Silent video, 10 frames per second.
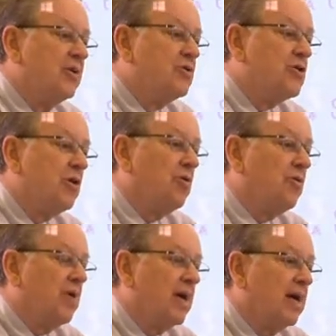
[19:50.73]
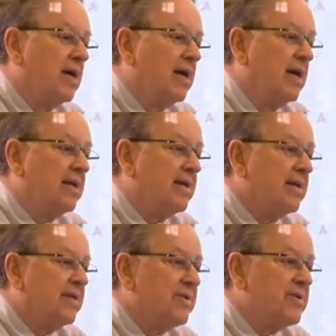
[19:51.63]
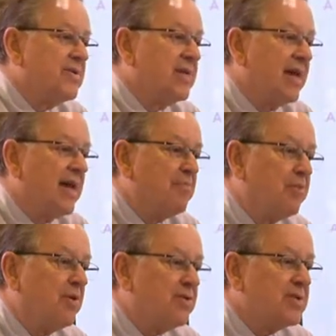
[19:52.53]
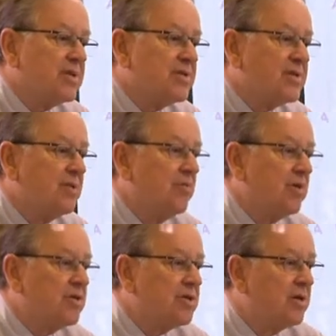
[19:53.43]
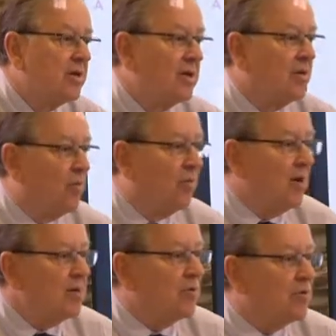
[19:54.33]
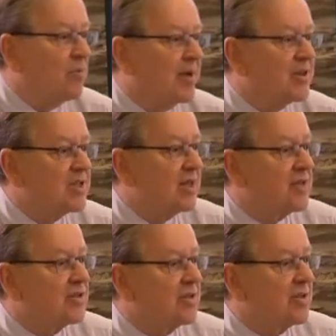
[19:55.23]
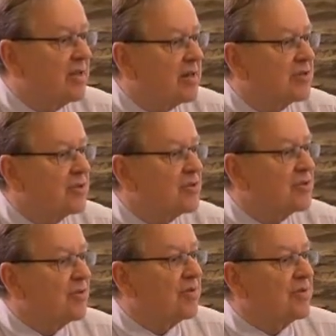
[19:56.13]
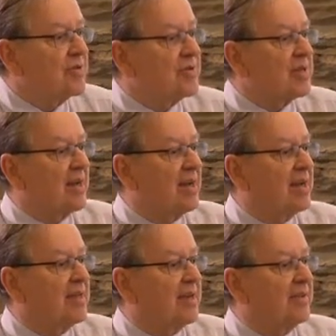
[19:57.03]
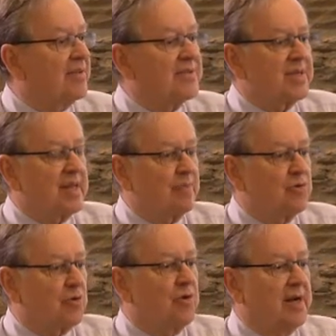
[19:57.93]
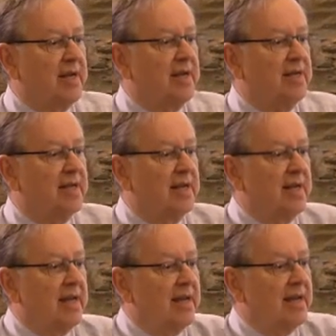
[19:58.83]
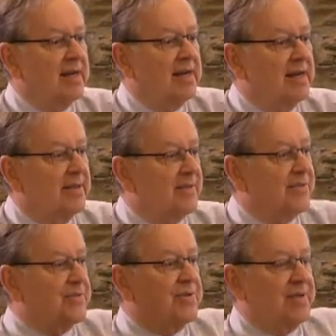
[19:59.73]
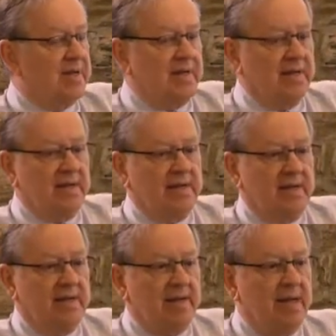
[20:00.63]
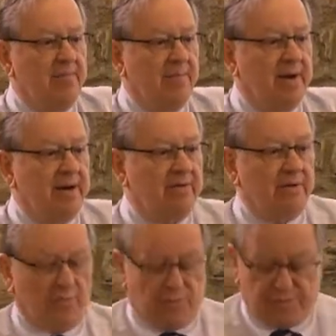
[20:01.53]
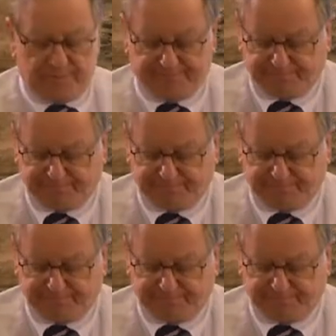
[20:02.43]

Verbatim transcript: So it is a process in which one group gets larger and larger, so there is others keep joining it, and this empire grows.